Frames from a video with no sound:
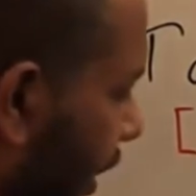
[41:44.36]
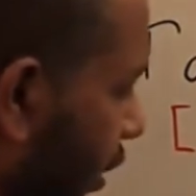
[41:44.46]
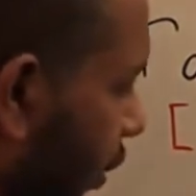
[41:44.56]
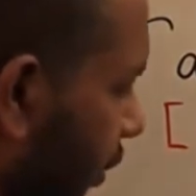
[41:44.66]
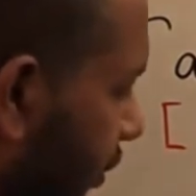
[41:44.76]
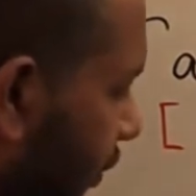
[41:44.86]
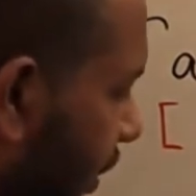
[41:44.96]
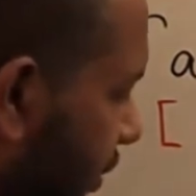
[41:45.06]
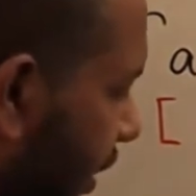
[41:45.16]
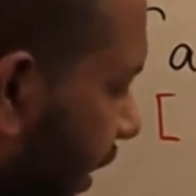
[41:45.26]
redrawing the
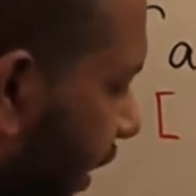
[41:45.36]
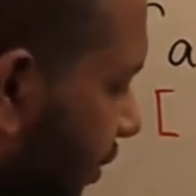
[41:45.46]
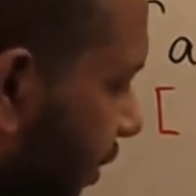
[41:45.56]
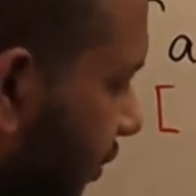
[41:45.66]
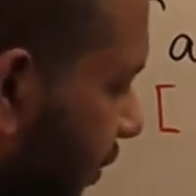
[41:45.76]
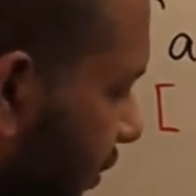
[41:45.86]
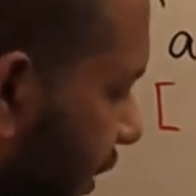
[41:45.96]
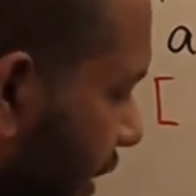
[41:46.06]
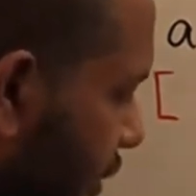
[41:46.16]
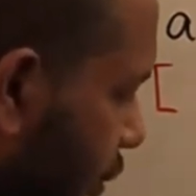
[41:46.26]
structure like this,
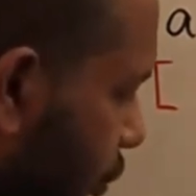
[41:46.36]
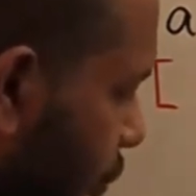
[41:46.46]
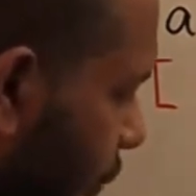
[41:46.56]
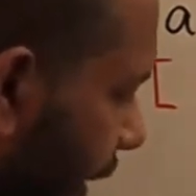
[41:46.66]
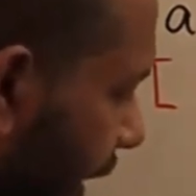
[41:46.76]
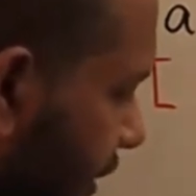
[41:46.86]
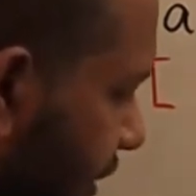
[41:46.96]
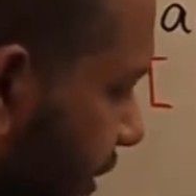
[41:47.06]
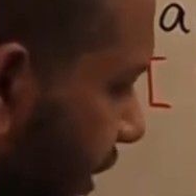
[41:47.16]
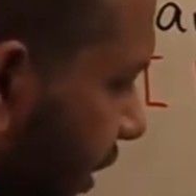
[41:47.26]

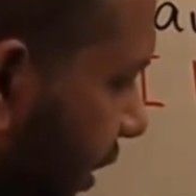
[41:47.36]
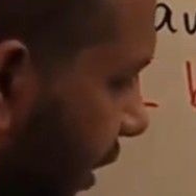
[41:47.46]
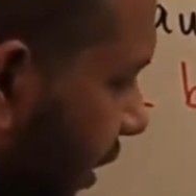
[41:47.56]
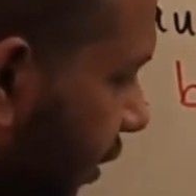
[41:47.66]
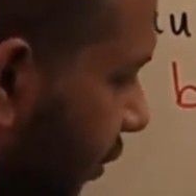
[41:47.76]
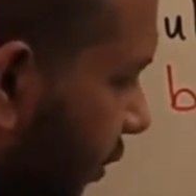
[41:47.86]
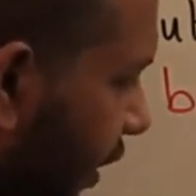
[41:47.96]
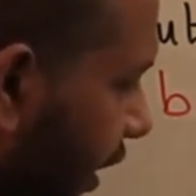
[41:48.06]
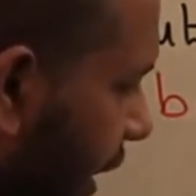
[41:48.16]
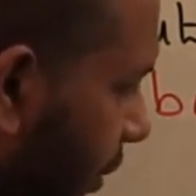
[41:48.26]
CH2H
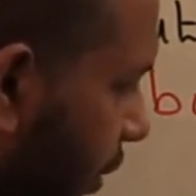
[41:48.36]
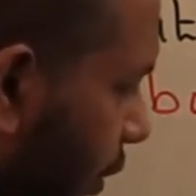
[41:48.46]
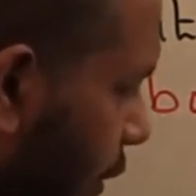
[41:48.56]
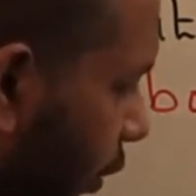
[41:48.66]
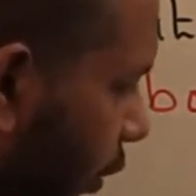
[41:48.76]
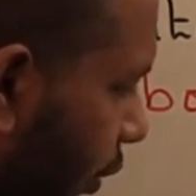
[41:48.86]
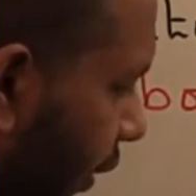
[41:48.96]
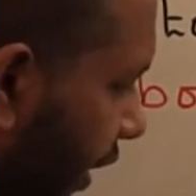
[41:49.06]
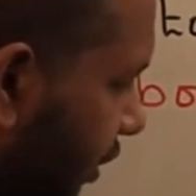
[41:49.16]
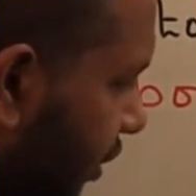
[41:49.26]
C double bond
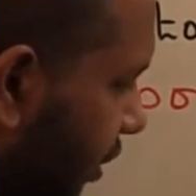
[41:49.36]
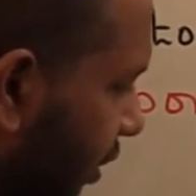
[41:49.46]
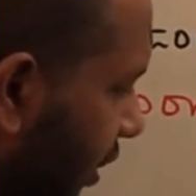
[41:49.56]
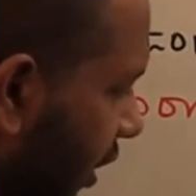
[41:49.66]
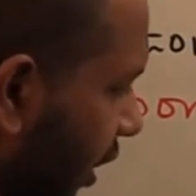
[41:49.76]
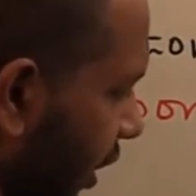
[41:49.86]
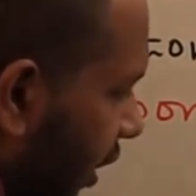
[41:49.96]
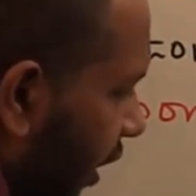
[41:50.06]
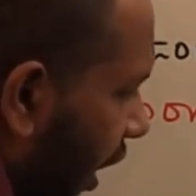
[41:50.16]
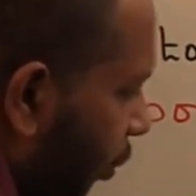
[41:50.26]
O H.
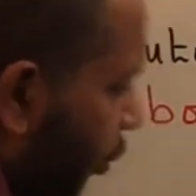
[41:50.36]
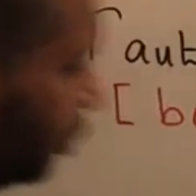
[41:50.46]
Now